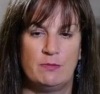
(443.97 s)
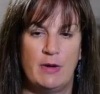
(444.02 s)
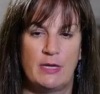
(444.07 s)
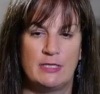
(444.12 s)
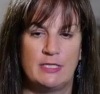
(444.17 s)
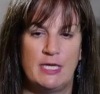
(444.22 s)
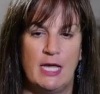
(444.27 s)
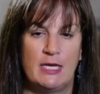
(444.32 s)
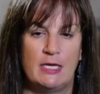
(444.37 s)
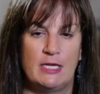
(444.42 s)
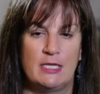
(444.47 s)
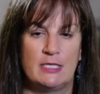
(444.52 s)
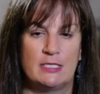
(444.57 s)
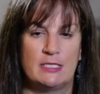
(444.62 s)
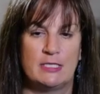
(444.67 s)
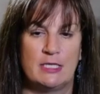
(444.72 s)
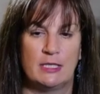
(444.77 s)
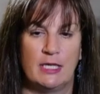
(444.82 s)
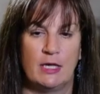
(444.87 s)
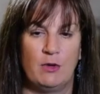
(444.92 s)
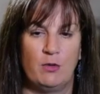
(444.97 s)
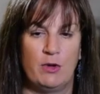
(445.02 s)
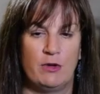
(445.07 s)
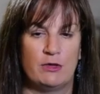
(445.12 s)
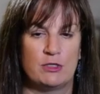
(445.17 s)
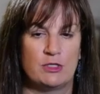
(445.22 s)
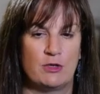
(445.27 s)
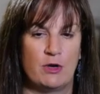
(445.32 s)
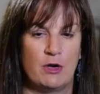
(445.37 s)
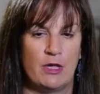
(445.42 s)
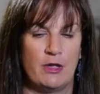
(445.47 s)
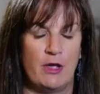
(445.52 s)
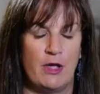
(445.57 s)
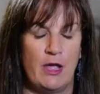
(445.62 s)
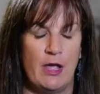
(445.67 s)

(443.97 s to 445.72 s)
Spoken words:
My tenant is delinquent starting in